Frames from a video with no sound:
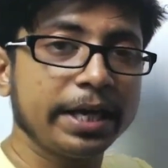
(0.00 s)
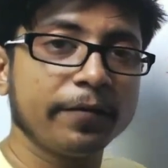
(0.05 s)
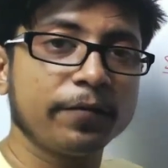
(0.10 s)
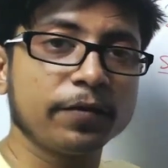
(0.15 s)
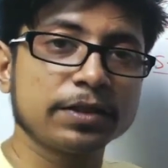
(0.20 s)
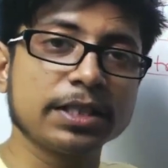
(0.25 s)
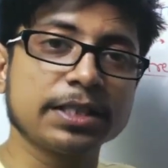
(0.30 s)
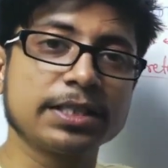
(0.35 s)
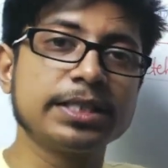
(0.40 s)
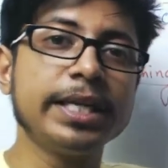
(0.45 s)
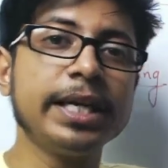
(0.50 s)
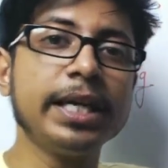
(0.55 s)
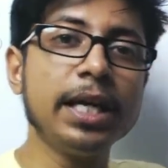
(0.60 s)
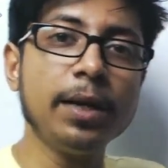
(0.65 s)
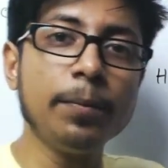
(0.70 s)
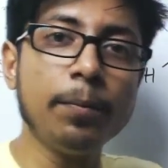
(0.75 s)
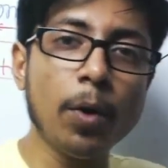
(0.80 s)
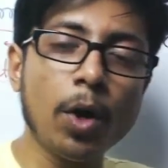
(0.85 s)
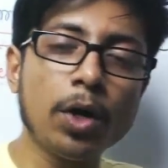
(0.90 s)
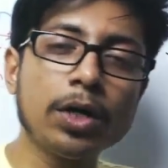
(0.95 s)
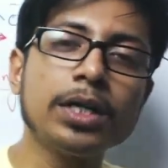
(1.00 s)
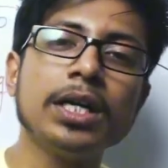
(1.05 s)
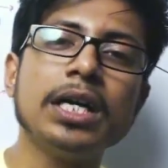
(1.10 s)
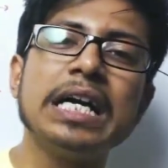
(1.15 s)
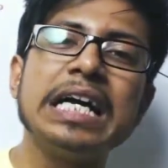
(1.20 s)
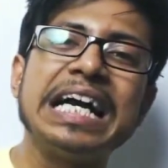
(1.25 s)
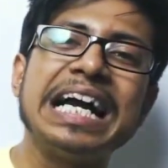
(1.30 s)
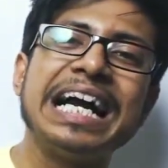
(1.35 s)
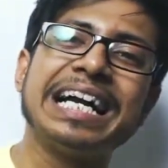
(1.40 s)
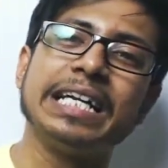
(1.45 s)
If it's a single bond,
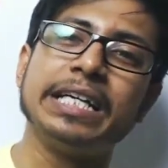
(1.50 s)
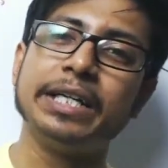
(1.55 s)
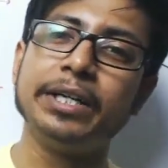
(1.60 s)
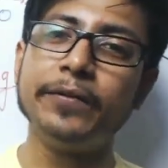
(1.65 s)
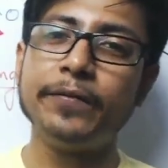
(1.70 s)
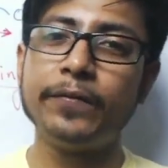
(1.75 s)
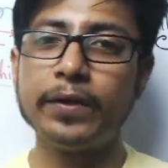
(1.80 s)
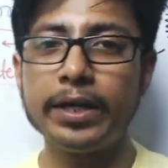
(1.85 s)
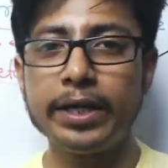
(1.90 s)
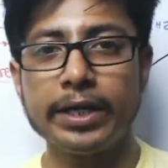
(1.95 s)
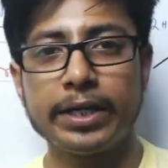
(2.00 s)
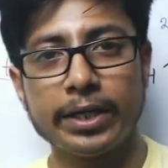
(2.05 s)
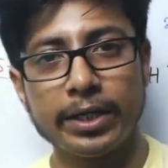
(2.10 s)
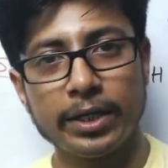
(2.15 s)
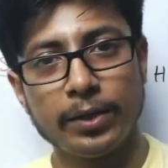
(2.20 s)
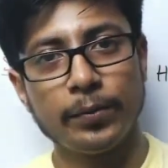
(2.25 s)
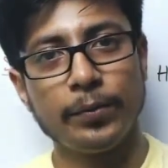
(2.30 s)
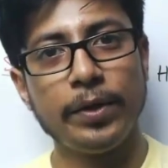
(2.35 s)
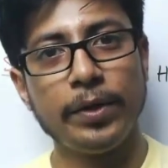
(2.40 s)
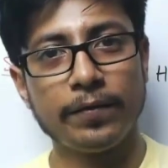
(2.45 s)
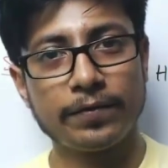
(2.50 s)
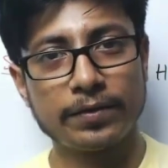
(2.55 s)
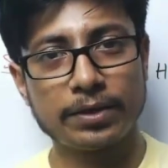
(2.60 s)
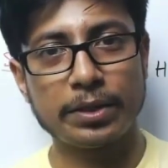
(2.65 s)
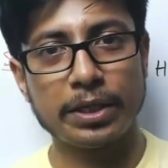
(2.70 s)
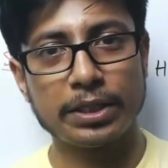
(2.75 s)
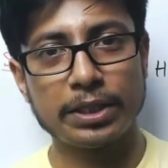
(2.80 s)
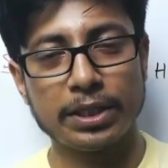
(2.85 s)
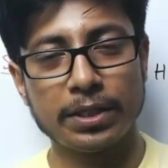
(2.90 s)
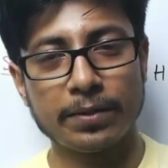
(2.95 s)
a different way of
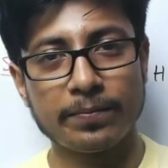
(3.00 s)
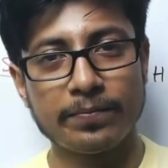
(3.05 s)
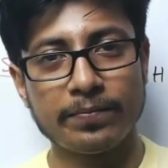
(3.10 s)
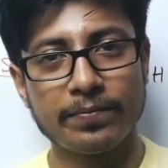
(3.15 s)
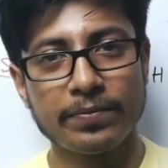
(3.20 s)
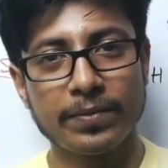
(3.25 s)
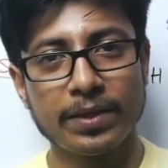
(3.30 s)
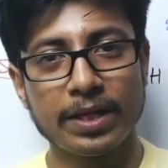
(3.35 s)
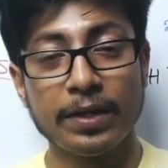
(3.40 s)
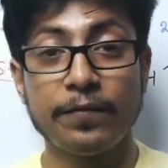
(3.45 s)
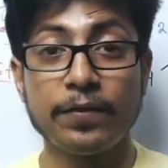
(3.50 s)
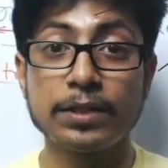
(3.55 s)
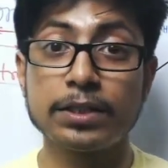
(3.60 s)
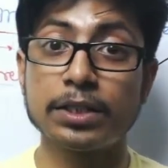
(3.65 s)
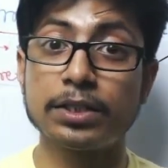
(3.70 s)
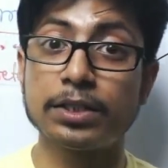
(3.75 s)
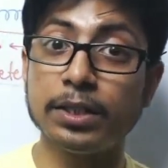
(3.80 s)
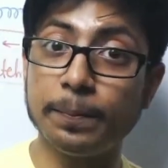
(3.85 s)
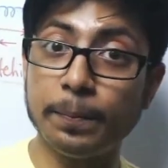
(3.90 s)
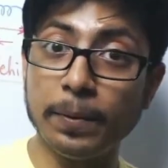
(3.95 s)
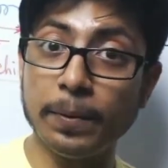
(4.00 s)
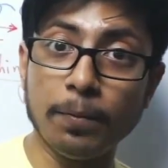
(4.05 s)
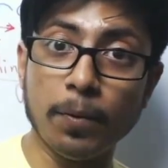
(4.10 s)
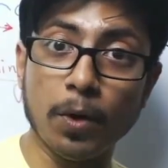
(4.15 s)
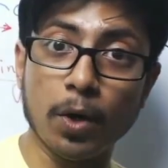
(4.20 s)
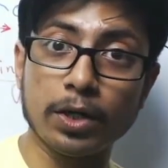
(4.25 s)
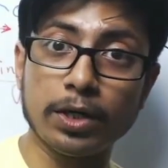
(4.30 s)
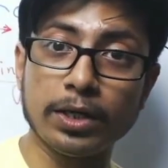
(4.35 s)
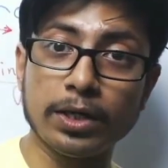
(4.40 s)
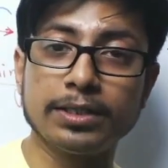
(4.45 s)
stretching. If it's a triple
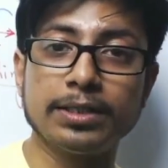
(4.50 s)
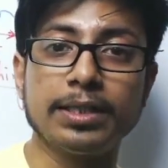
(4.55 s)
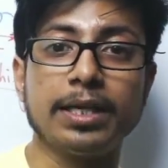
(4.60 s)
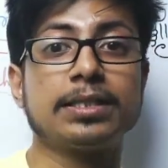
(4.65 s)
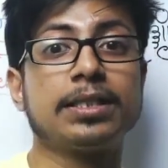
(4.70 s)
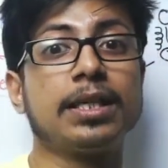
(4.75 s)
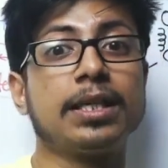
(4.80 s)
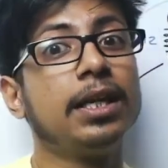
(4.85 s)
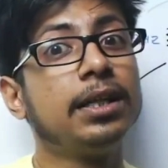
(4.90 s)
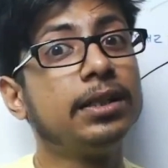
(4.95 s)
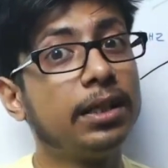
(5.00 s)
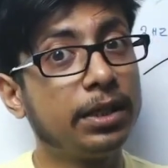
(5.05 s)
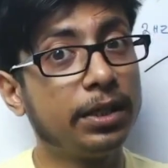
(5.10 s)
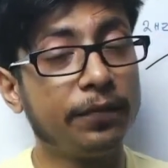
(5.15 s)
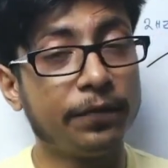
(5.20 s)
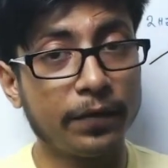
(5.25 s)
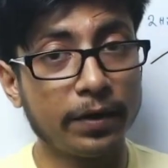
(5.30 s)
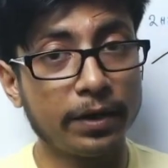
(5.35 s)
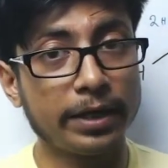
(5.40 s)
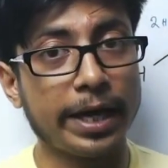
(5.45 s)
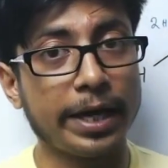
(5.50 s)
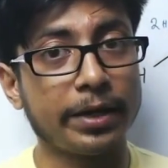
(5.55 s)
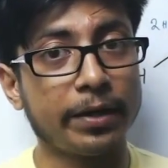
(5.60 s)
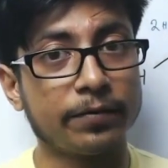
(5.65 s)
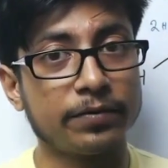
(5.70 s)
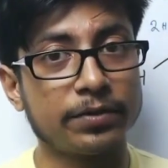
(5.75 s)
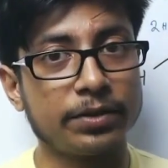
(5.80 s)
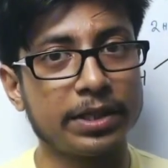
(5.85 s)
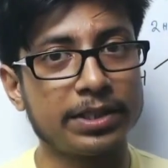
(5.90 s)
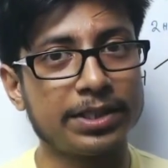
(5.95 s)
bond, that's another different kind of
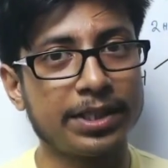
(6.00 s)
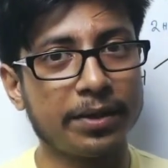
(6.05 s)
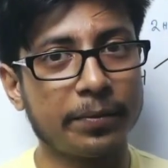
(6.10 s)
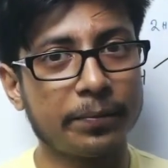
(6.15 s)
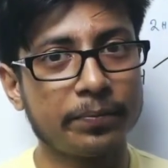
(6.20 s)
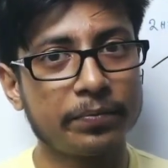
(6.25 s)
stretching.